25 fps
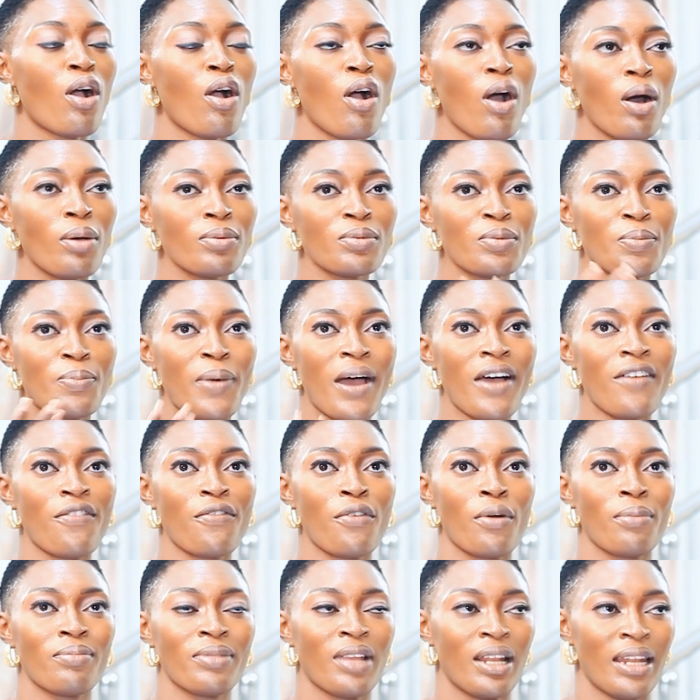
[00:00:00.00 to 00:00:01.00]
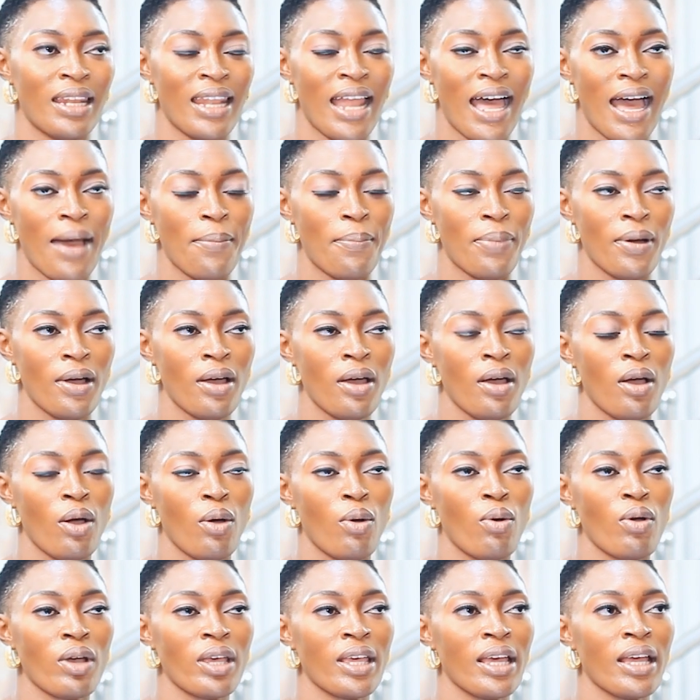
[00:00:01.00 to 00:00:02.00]
comes back from the lab,
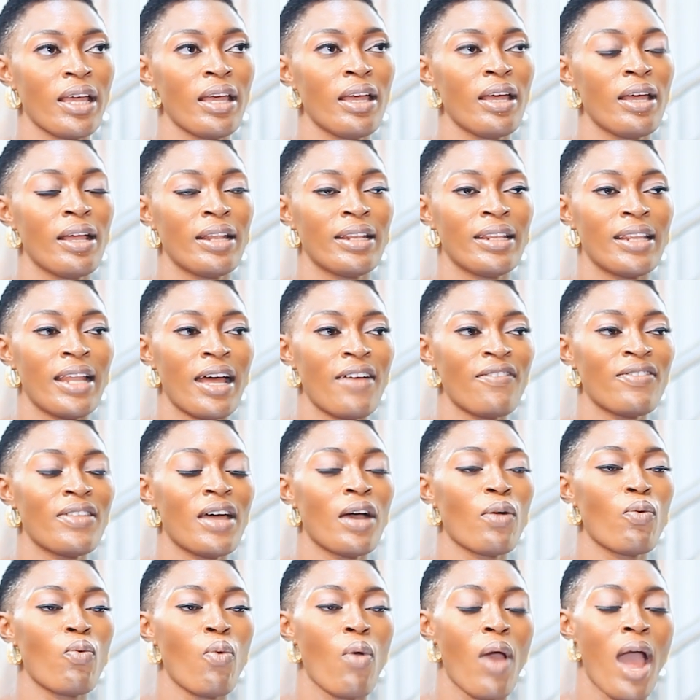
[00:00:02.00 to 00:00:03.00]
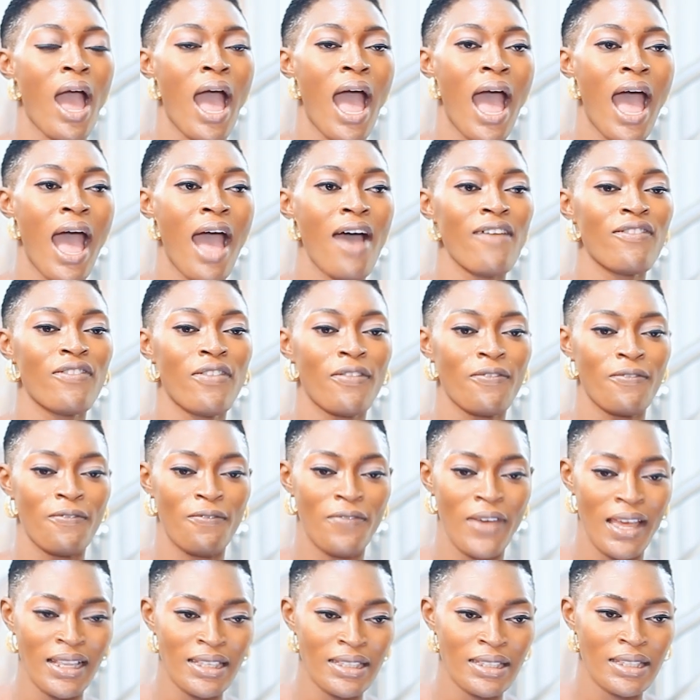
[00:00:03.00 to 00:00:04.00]
okay, NAFDAC will have
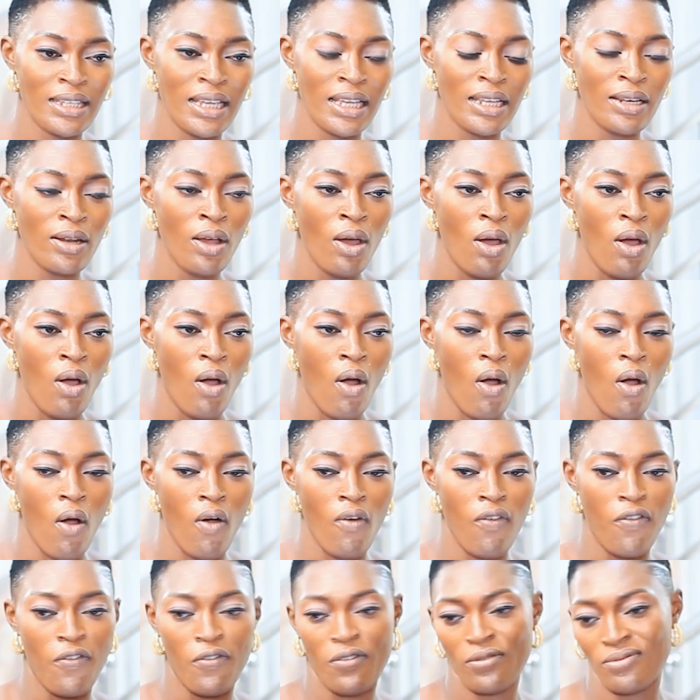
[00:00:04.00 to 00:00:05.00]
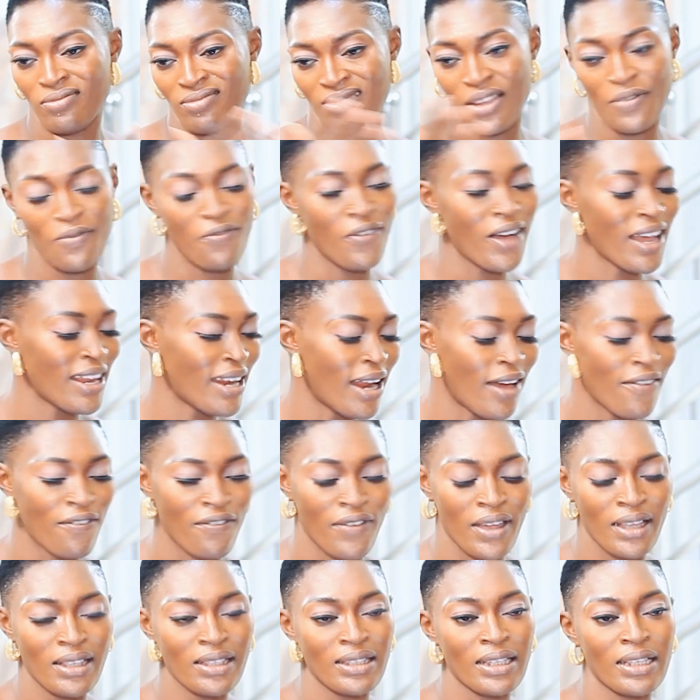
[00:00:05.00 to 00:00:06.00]
vetting of the final
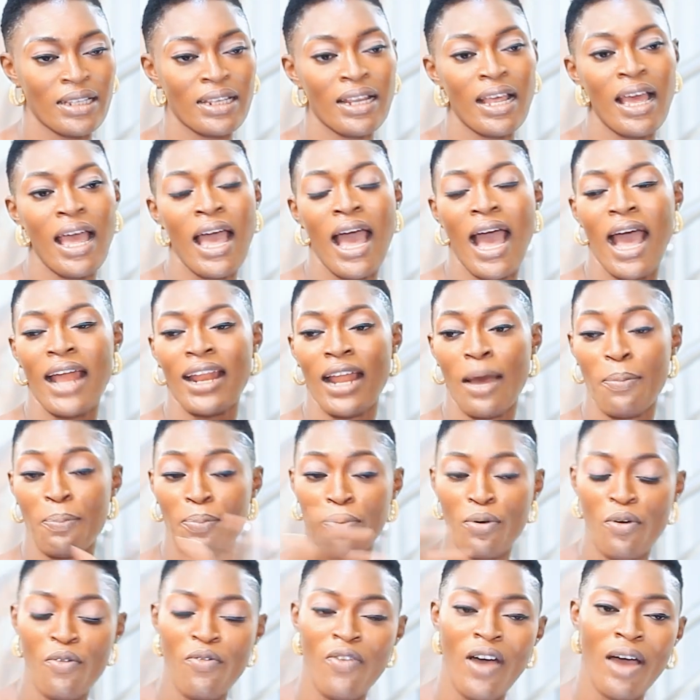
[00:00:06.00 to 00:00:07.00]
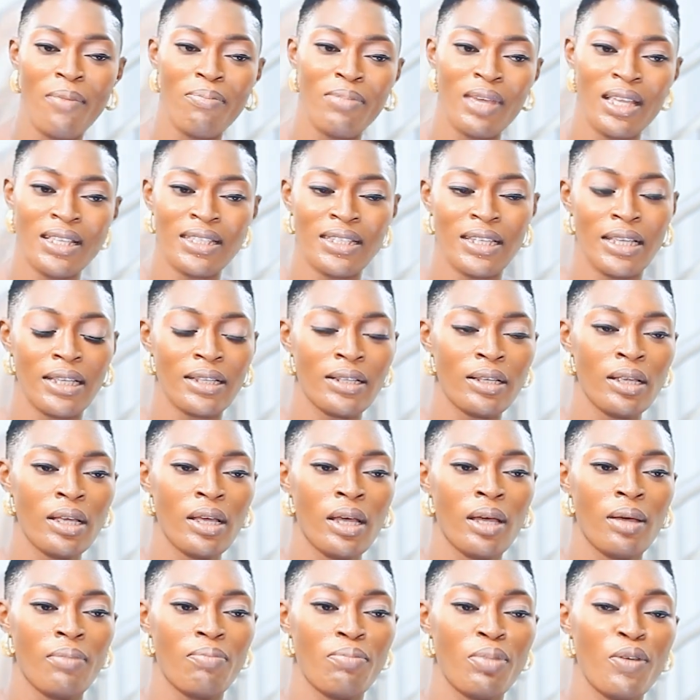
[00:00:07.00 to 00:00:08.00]
vetting and approval meeting
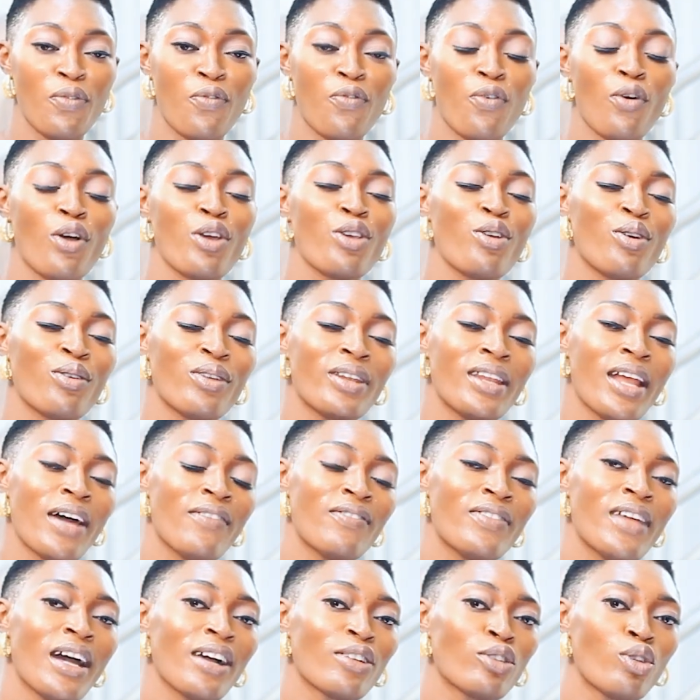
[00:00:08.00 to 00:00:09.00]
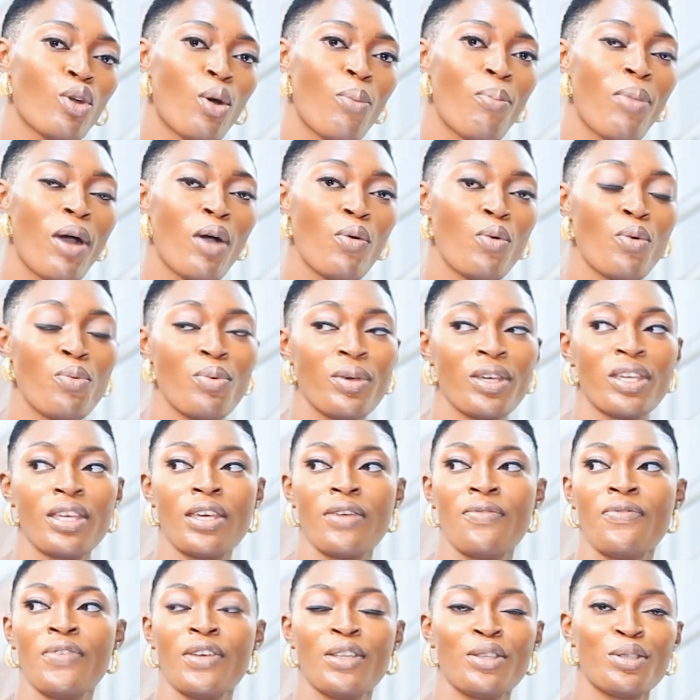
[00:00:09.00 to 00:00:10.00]
before your NAFDAC number will be
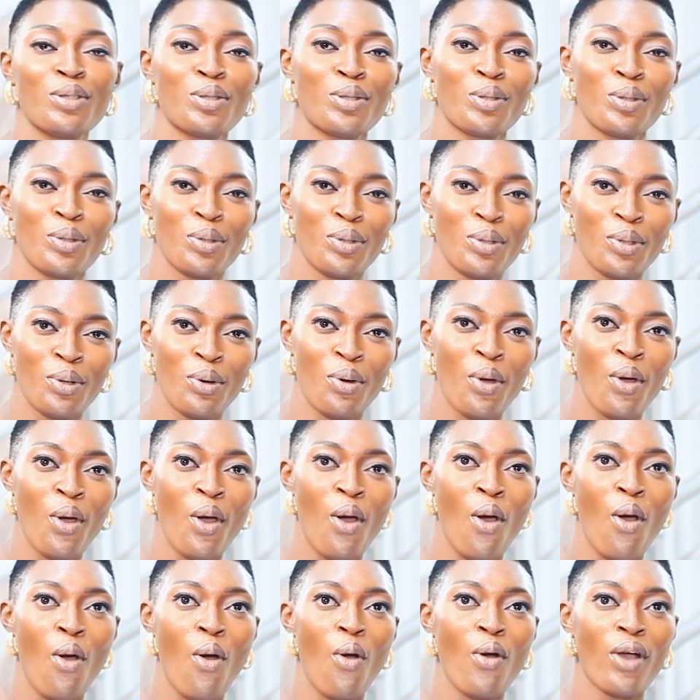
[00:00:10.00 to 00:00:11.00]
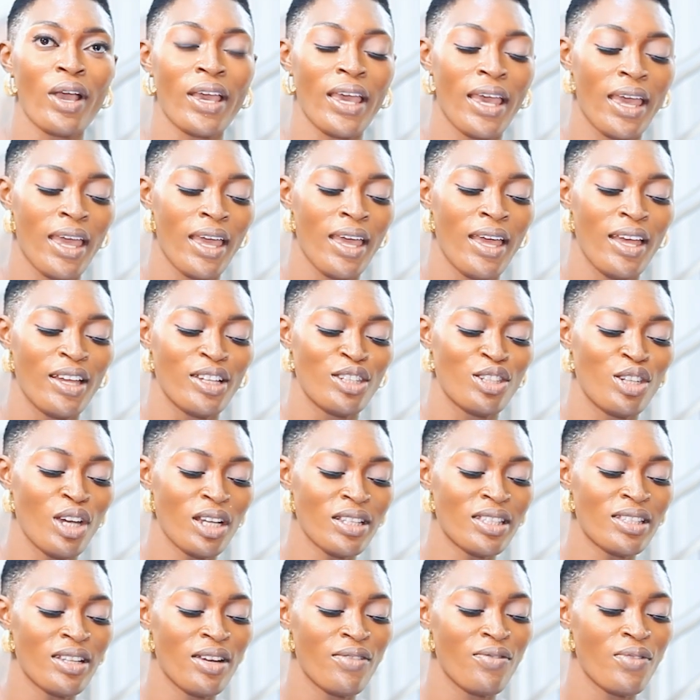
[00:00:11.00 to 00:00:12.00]
given to you, okay?
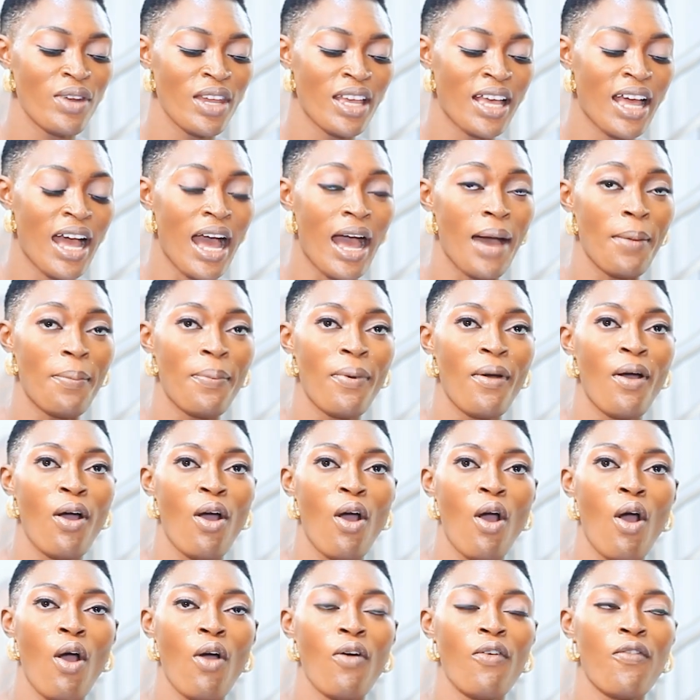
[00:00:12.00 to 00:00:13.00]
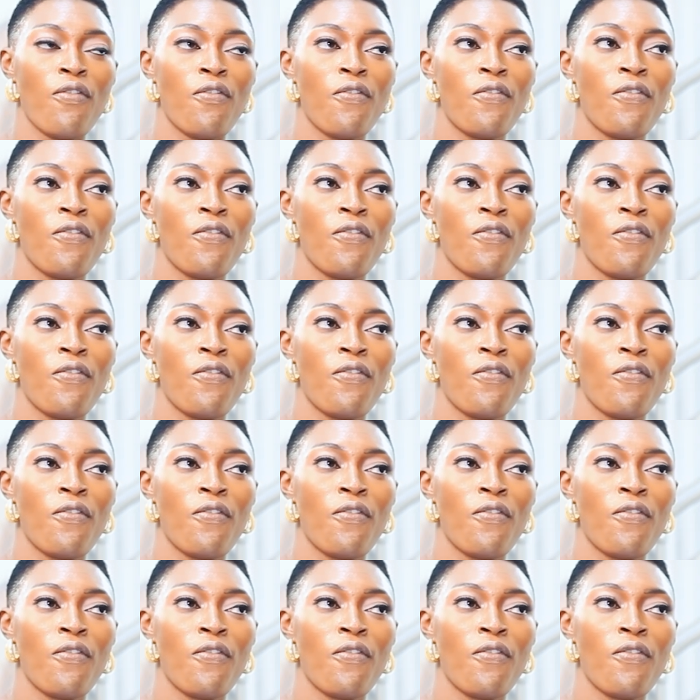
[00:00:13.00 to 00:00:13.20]
Just a recap of